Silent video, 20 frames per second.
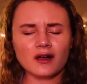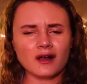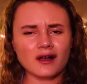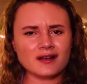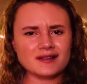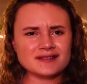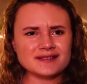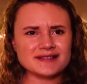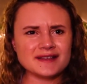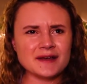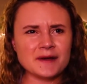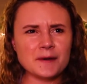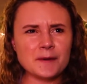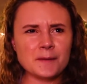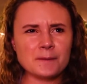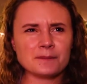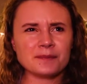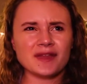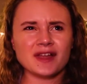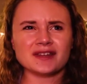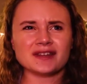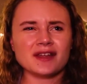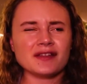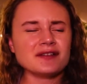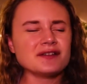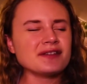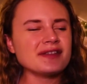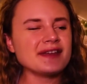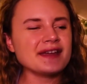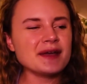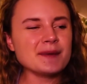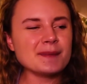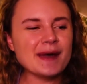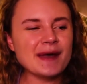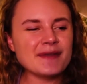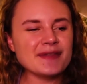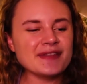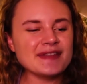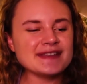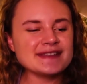Also, another thing
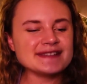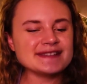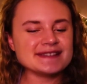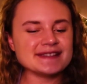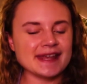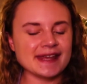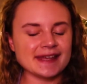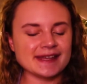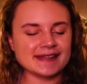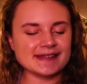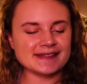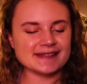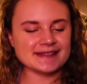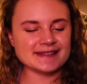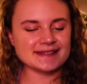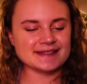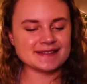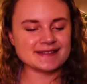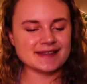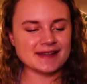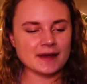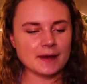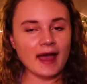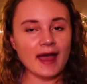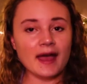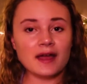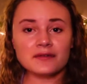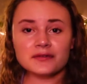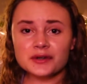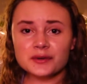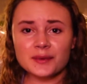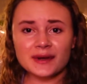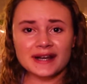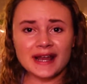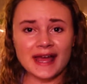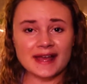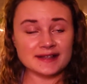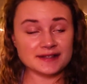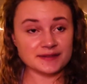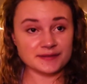about this is everyone
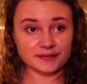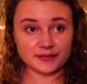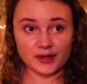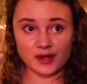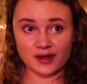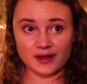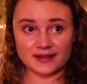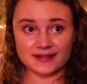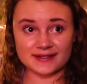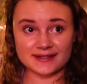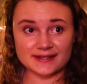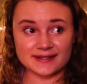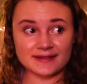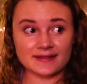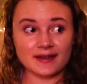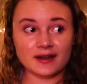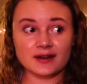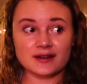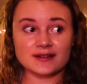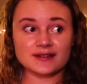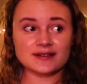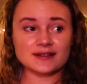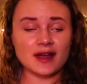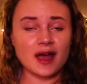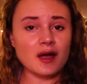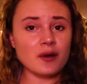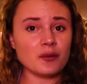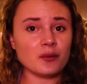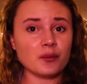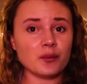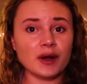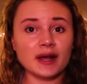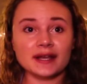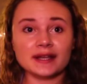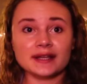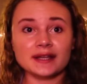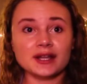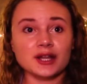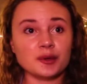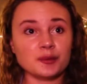has flaws. There is not
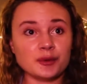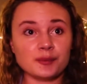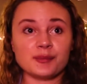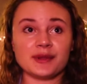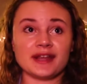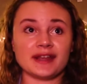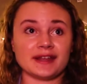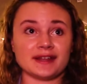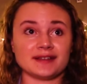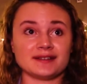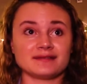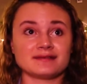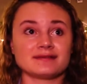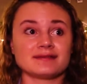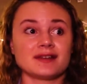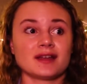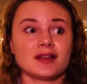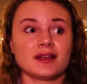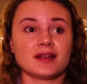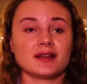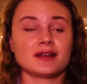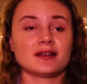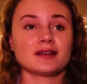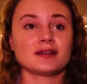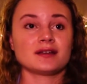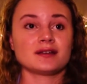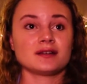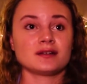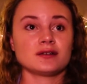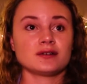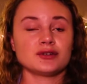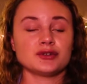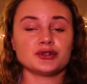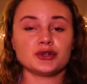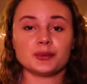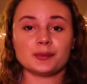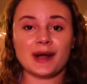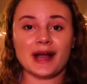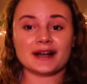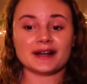one human being,
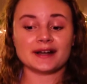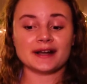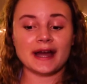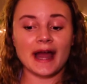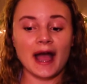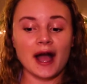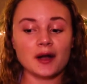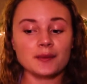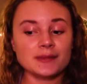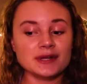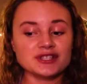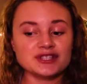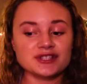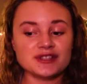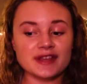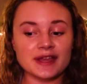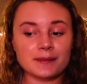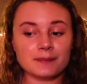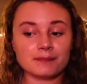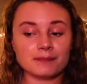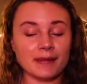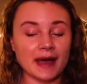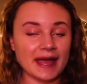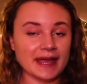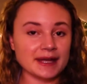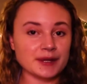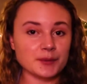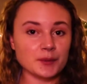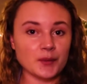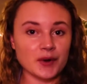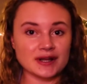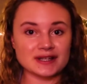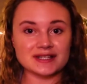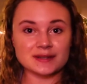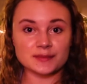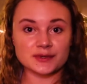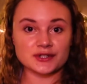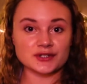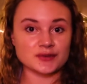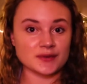no matter how much they might want to
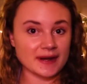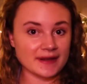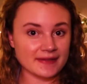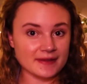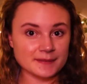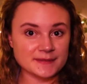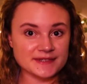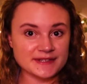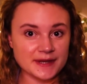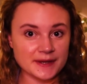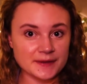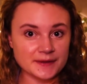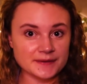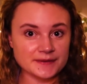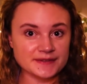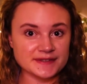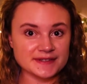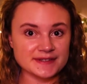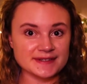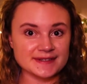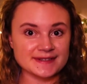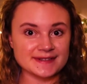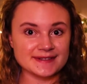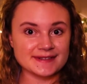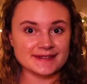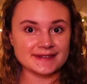portray themselves,